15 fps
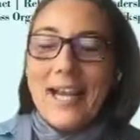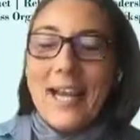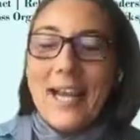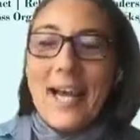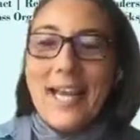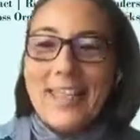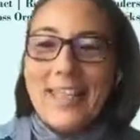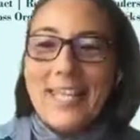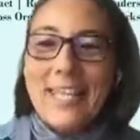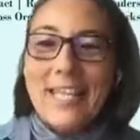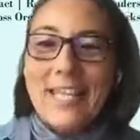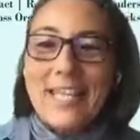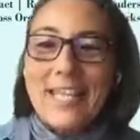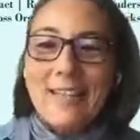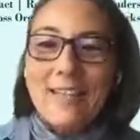I think
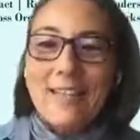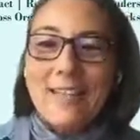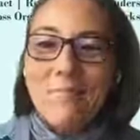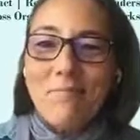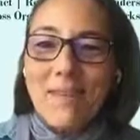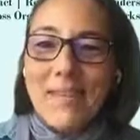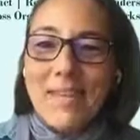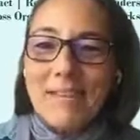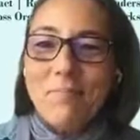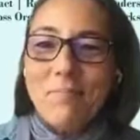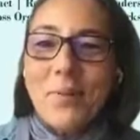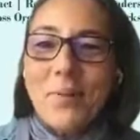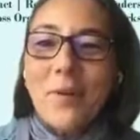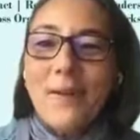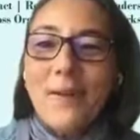that the main
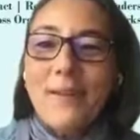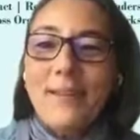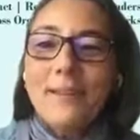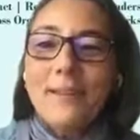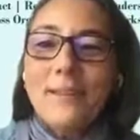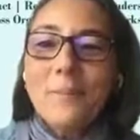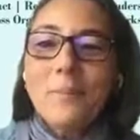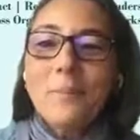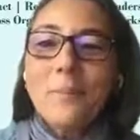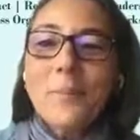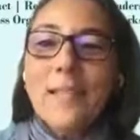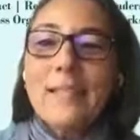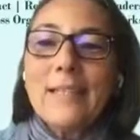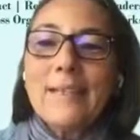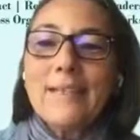point
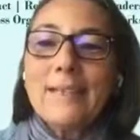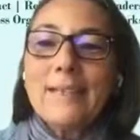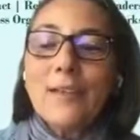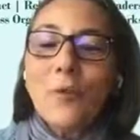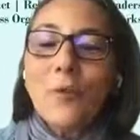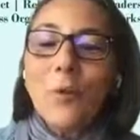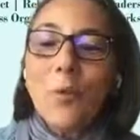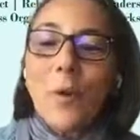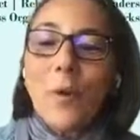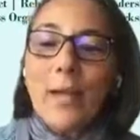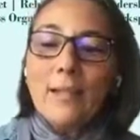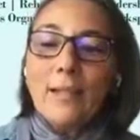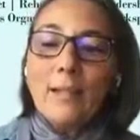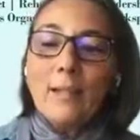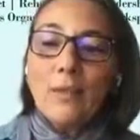is,
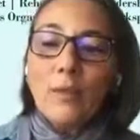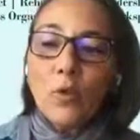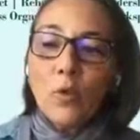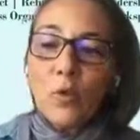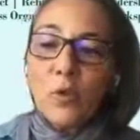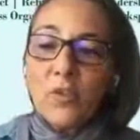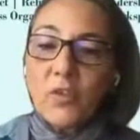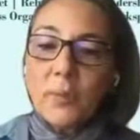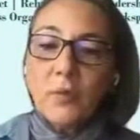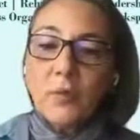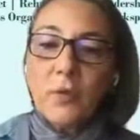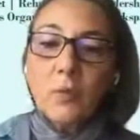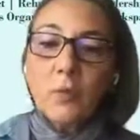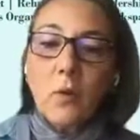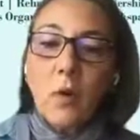when you do
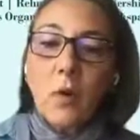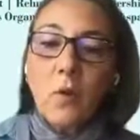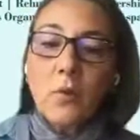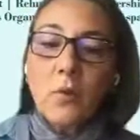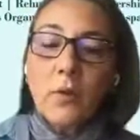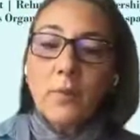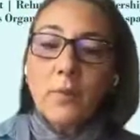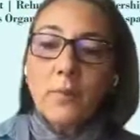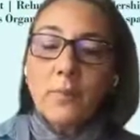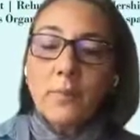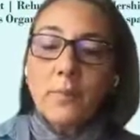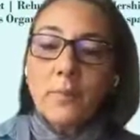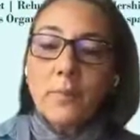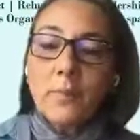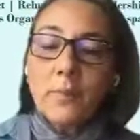something wrong,
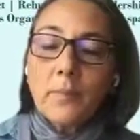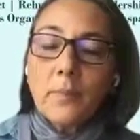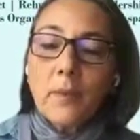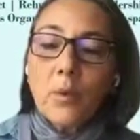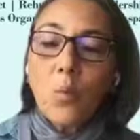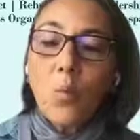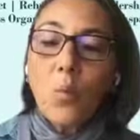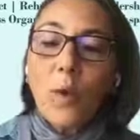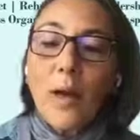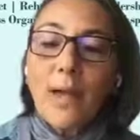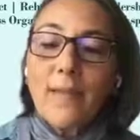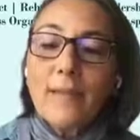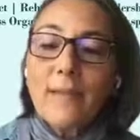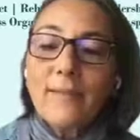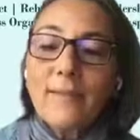what
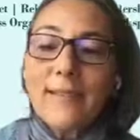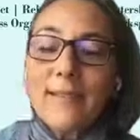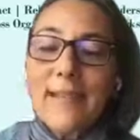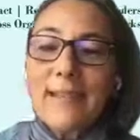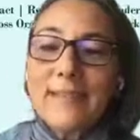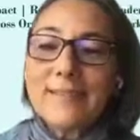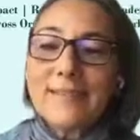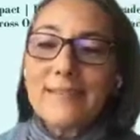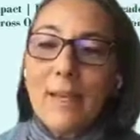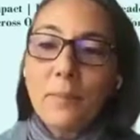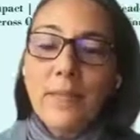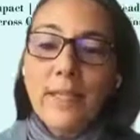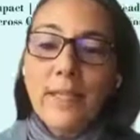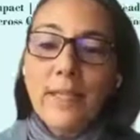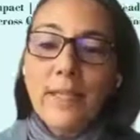is the next
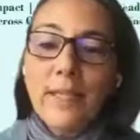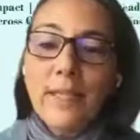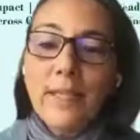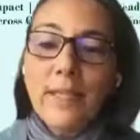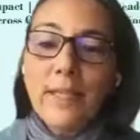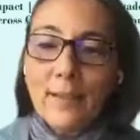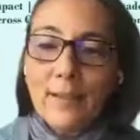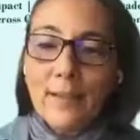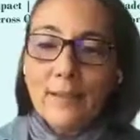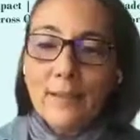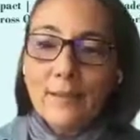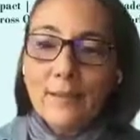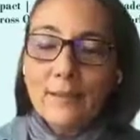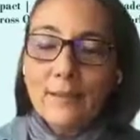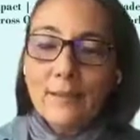step that you will
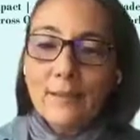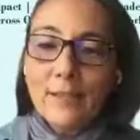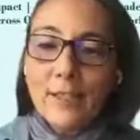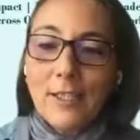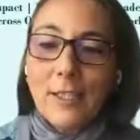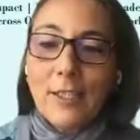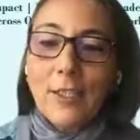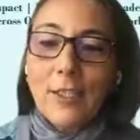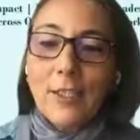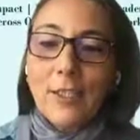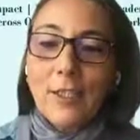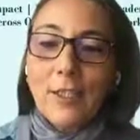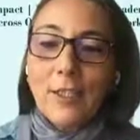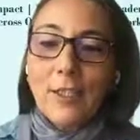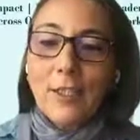take? You
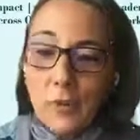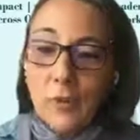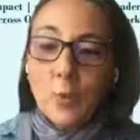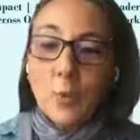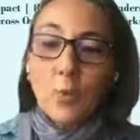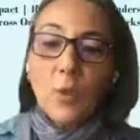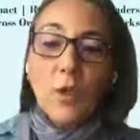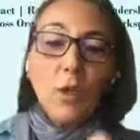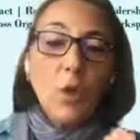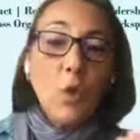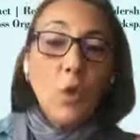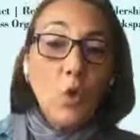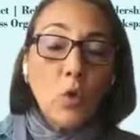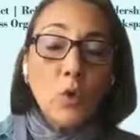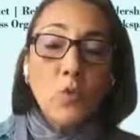will
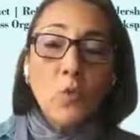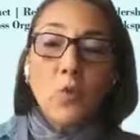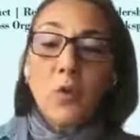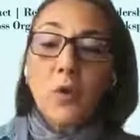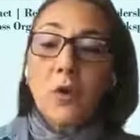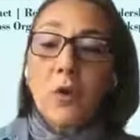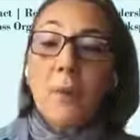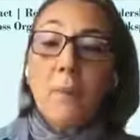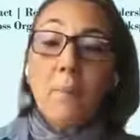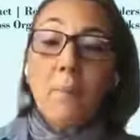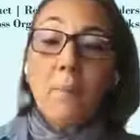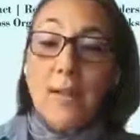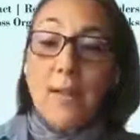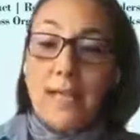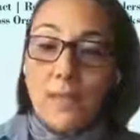look for
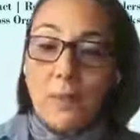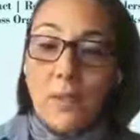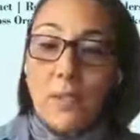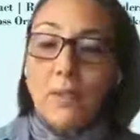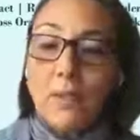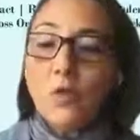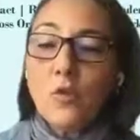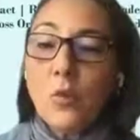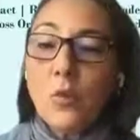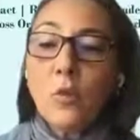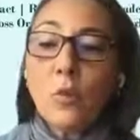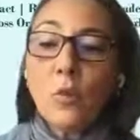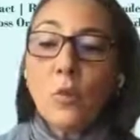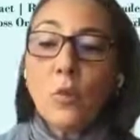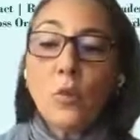blaming, you
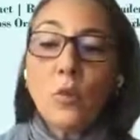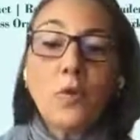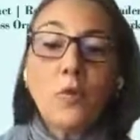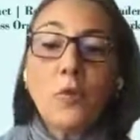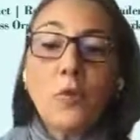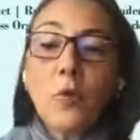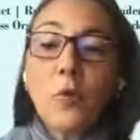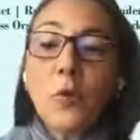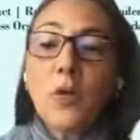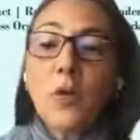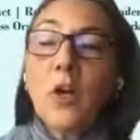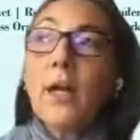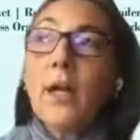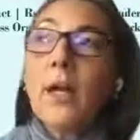will look for